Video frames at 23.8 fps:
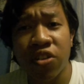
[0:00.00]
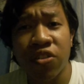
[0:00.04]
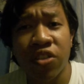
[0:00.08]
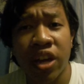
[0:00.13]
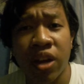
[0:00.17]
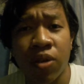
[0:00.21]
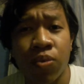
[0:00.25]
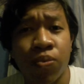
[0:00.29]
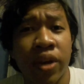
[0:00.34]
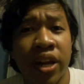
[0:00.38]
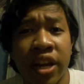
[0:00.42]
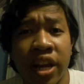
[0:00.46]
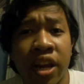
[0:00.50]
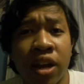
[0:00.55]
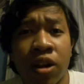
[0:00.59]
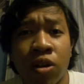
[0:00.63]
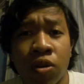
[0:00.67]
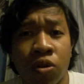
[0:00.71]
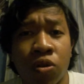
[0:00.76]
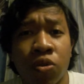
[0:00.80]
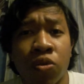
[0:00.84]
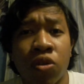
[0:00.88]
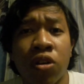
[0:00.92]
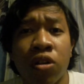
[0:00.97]
that Red
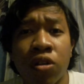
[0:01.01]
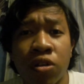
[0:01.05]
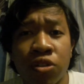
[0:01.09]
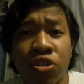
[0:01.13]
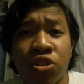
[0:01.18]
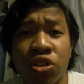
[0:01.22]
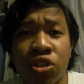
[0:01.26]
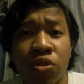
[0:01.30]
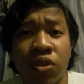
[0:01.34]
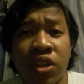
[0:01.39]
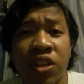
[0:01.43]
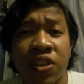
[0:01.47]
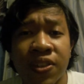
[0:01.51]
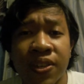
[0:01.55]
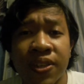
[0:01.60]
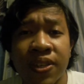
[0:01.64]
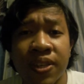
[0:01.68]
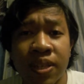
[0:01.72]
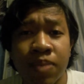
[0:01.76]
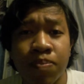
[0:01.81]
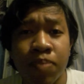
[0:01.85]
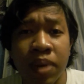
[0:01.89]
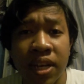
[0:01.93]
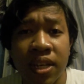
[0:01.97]
Arrow also is
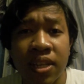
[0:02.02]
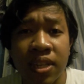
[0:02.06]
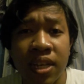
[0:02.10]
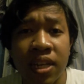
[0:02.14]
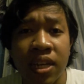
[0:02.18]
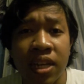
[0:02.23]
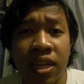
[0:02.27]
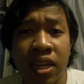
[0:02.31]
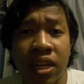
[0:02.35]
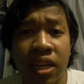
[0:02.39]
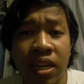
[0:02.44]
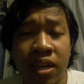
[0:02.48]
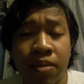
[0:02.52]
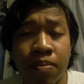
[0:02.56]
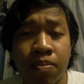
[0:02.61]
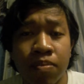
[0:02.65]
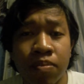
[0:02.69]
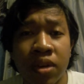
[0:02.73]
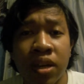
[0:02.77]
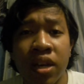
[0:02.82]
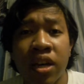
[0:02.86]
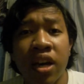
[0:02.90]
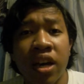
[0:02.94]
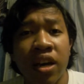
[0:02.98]
suspecting him
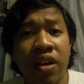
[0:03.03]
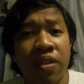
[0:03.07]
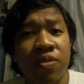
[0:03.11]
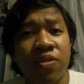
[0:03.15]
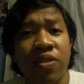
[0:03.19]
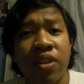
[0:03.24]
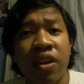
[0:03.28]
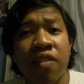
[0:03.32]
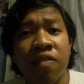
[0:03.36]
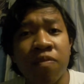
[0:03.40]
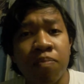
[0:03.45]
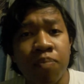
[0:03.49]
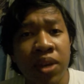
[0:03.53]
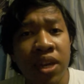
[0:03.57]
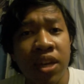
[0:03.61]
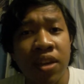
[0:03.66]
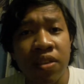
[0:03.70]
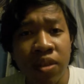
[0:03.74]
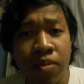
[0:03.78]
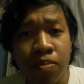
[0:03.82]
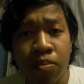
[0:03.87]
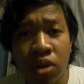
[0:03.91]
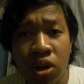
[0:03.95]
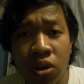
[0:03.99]
of being
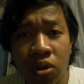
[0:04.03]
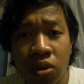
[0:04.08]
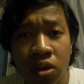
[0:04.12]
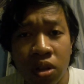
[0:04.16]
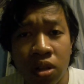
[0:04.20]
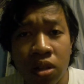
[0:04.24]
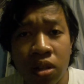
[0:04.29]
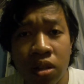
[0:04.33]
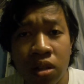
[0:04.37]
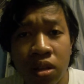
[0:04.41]
the mole.